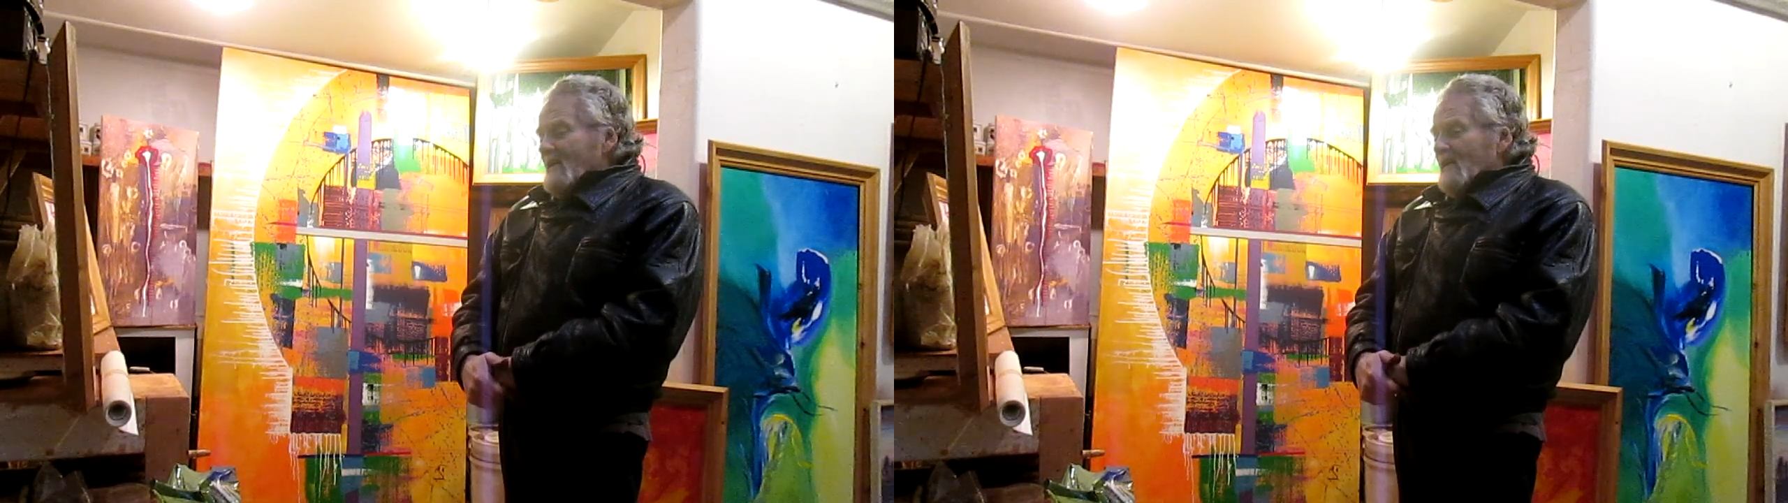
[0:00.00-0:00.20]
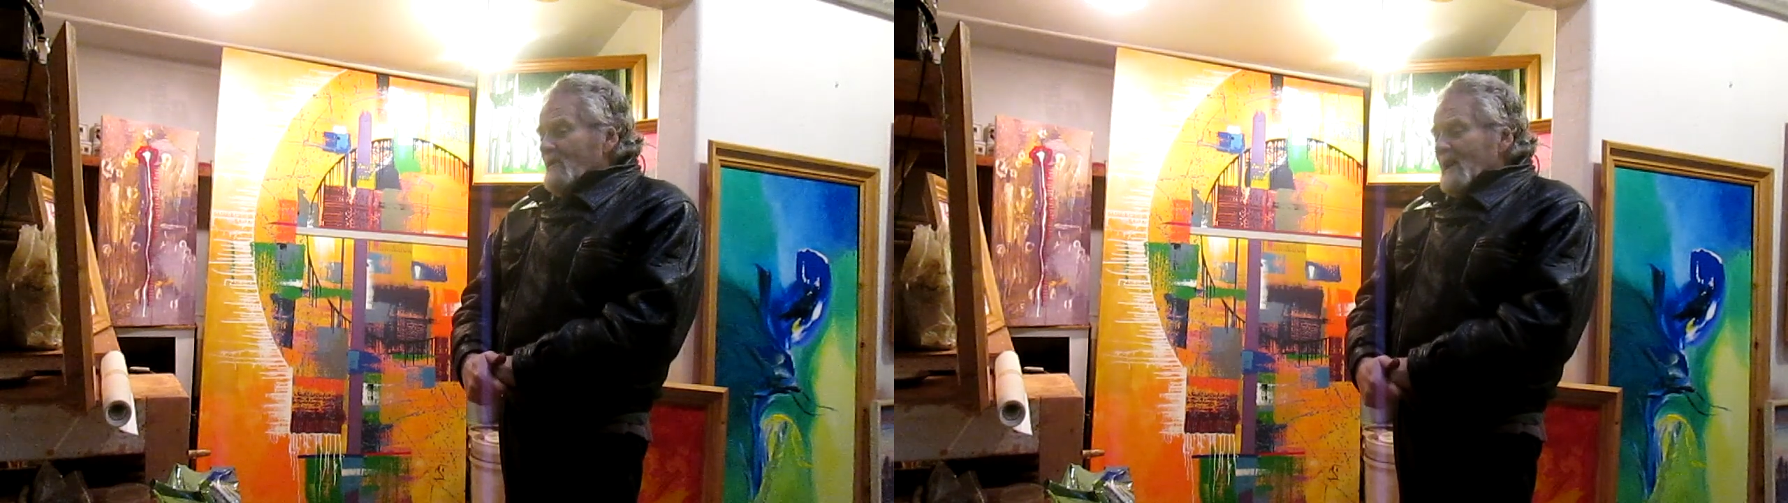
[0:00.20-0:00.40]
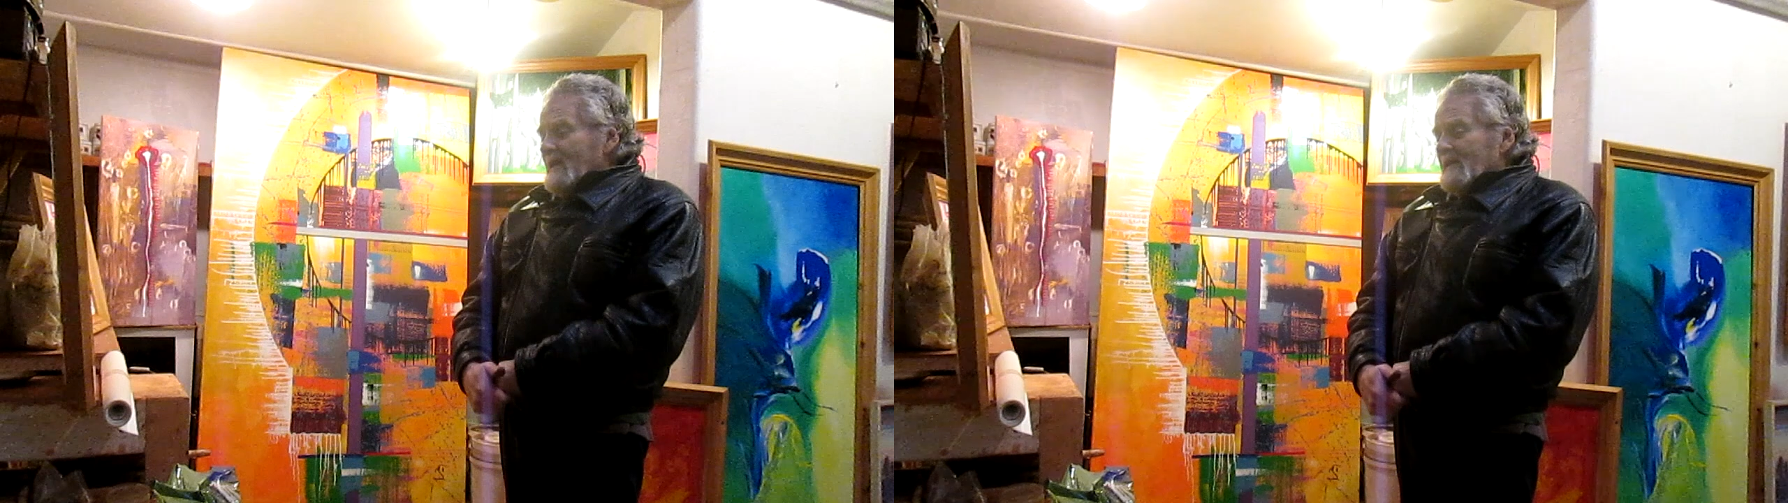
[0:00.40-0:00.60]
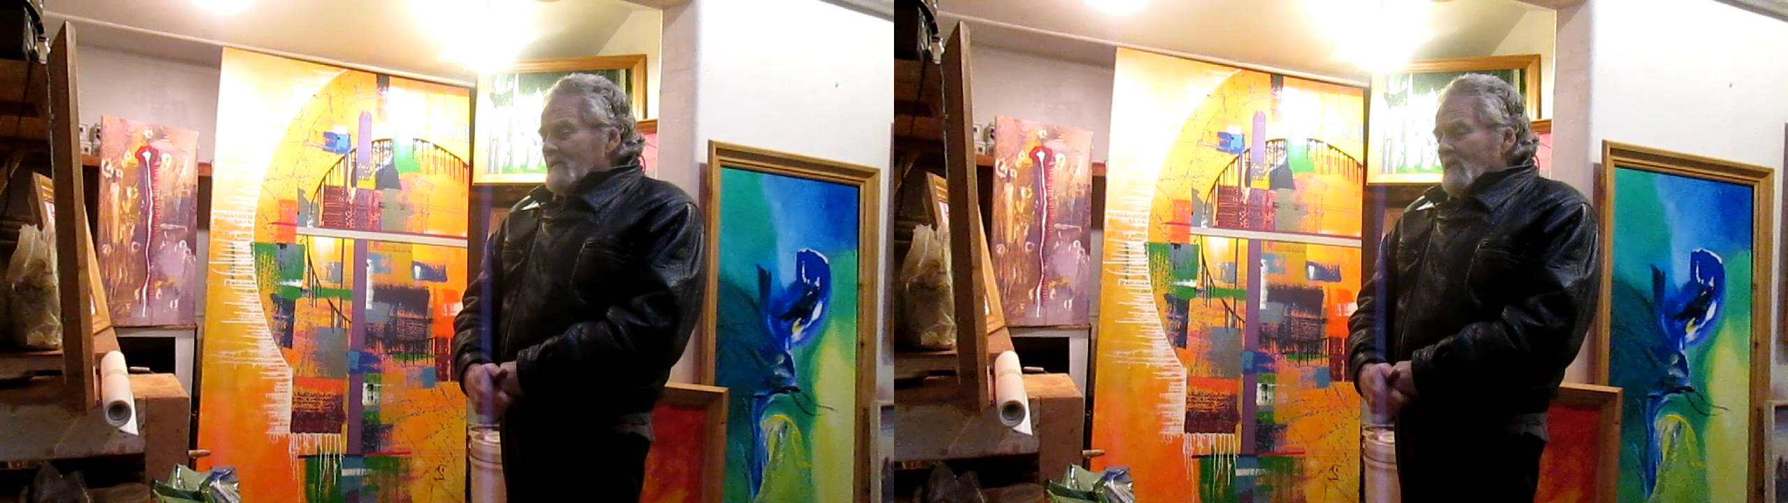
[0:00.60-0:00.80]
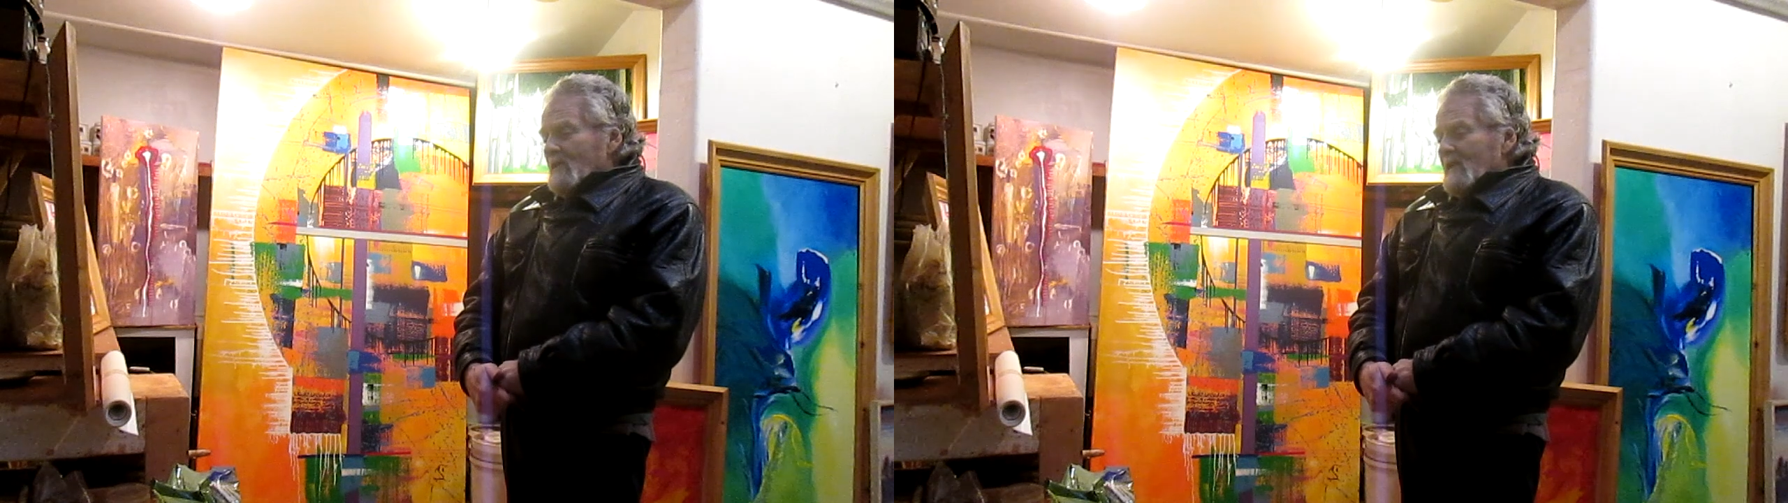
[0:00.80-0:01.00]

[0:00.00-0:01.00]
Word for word: oh, I don't know.